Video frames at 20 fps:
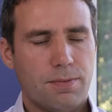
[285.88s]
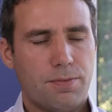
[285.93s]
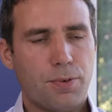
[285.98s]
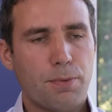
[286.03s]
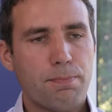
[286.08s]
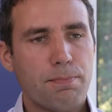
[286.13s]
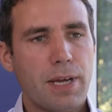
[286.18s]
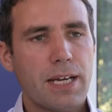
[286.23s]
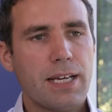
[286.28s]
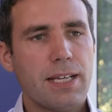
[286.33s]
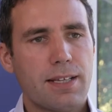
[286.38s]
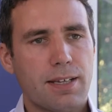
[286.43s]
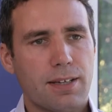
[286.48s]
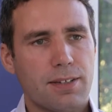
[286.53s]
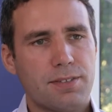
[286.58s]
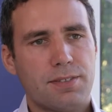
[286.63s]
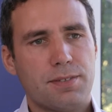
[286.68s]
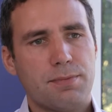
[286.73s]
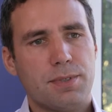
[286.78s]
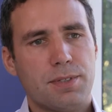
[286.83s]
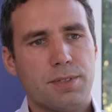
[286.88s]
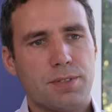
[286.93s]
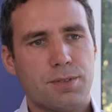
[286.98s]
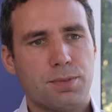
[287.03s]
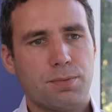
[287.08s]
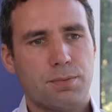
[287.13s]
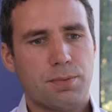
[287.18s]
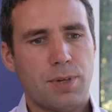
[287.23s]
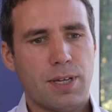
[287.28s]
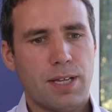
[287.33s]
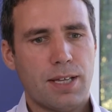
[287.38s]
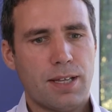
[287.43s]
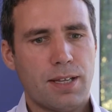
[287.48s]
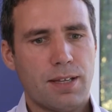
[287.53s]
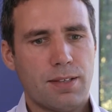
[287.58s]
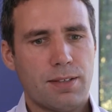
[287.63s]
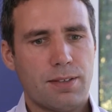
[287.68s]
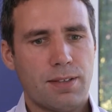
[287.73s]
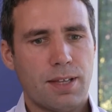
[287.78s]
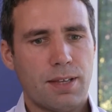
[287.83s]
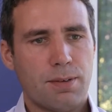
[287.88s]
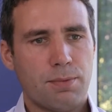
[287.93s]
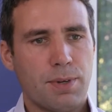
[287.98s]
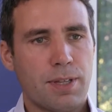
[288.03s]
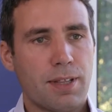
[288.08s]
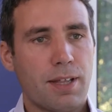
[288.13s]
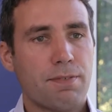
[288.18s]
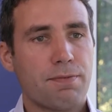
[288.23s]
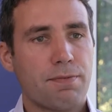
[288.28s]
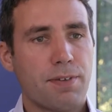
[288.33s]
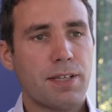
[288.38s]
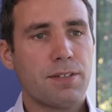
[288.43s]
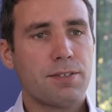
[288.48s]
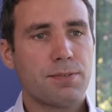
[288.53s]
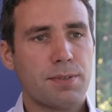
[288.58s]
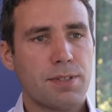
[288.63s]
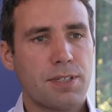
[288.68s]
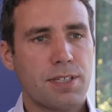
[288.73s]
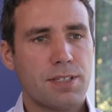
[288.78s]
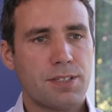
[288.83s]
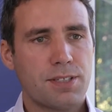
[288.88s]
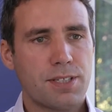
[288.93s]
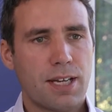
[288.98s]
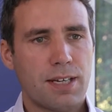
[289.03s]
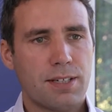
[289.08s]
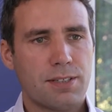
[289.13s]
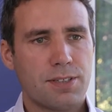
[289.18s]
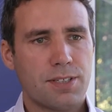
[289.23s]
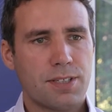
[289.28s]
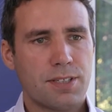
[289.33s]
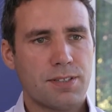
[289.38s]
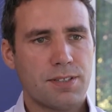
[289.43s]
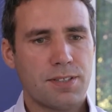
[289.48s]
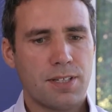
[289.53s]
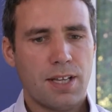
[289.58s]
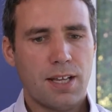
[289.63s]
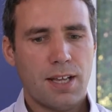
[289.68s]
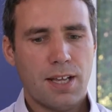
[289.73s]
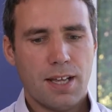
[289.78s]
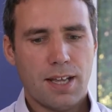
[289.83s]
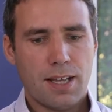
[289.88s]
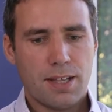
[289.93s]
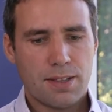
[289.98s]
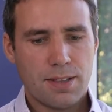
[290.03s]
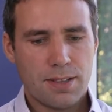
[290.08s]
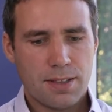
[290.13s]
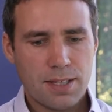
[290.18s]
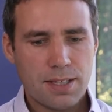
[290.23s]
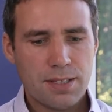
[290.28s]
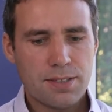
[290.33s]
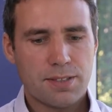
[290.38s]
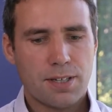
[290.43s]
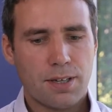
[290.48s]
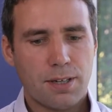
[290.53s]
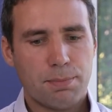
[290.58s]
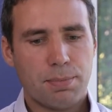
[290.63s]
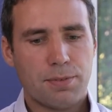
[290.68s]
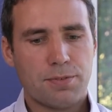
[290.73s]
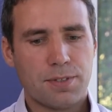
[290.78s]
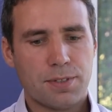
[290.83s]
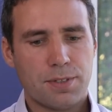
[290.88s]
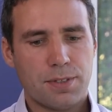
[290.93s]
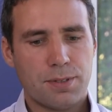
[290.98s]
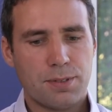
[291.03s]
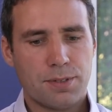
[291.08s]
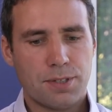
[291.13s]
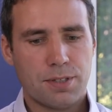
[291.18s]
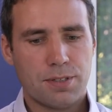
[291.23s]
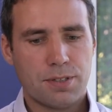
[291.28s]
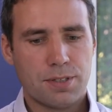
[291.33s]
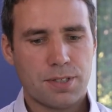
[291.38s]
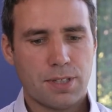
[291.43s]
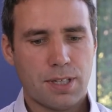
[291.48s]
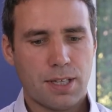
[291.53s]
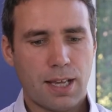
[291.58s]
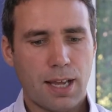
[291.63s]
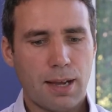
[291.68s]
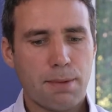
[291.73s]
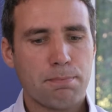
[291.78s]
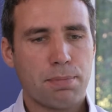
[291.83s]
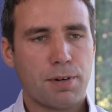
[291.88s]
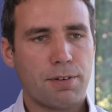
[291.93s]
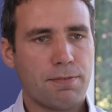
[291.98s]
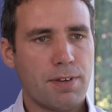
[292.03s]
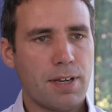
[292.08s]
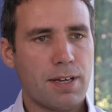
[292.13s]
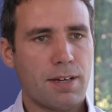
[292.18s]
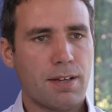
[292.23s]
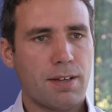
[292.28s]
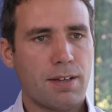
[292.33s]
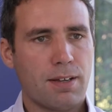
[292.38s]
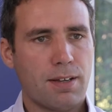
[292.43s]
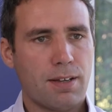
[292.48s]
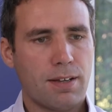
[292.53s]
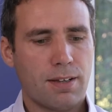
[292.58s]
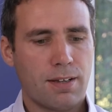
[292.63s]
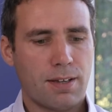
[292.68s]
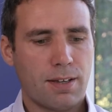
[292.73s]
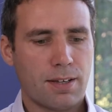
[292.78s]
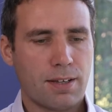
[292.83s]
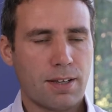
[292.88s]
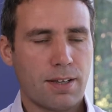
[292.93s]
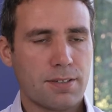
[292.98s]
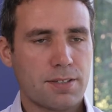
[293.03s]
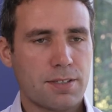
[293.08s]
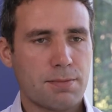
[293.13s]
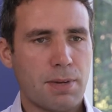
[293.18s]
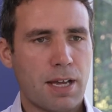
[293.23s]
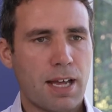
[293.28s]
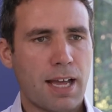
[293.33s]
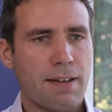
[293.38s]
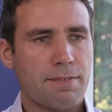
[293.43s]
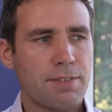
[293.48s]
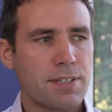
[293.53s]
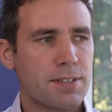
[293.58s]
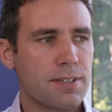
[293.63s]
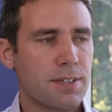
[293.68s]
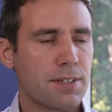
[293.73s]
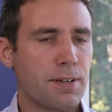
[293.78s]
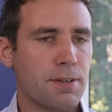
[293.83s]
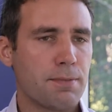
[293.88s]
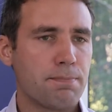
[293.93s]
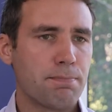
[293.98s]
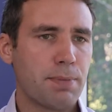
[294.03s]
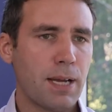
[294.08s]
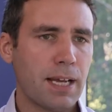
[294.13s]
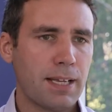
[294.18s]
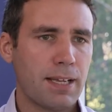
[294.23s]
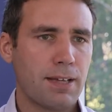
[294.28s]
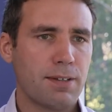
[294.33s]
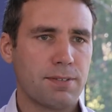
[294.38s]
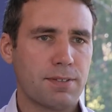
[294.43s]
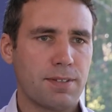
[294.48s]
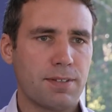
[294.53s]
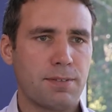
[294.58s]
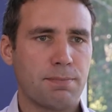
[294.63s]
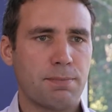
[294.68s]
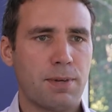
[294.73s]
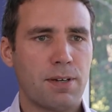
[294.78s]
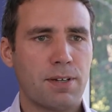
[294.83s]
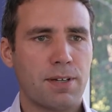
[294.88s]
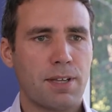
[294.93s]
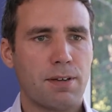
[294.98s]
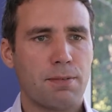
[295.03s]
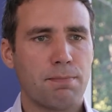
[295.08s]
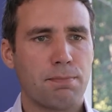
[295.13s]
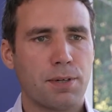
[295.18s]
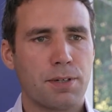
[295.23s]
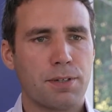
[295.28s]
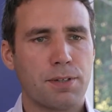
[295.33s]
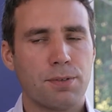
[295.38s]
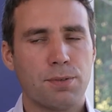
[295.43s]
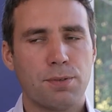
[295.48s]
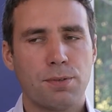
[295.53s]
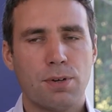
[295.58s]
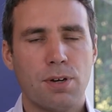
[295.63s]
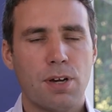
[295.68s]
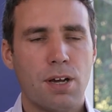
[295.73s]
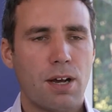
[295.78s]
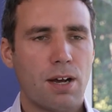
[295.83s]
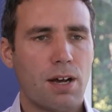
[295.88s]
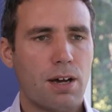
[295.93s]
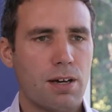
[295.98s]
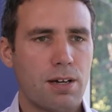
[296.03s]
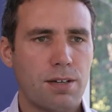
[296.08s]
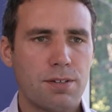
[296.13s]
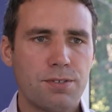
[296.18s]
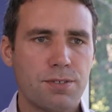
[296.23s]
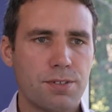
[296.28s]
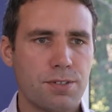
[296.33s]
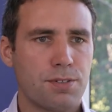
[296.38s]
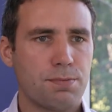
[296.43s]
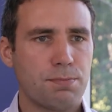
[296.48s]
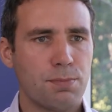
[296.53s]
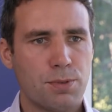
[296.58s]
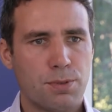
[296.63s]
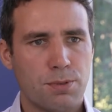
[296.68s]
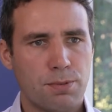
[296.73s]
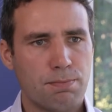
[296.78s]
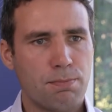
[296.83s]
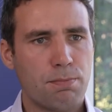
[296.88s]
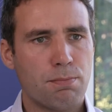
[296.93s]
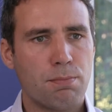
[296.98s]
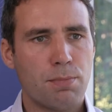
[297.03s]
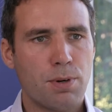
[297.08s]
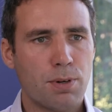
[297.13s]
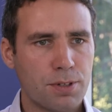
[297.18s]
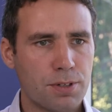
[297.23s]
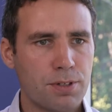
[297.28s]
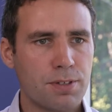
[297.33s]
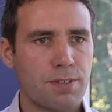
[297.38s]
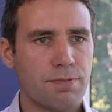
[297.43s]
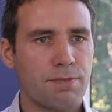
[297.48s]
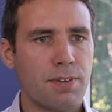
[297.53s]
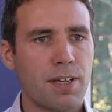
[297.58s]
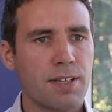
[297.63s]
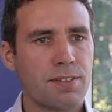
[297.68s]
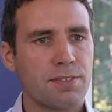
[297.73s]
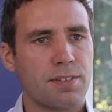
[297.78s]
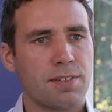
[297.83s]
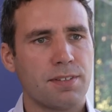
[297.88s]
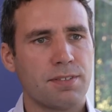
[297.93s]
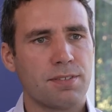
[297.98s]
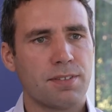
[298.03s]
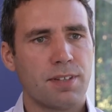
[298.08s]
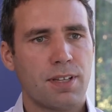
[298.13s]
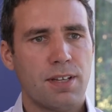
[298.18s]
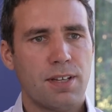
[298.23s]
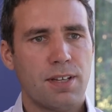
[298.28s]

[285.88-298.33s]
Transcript: For many customers where they're, where they're faced with these challenges, these type of solutions can prevent a, a, customer having to go back out to the market and procure hundreds more modern devices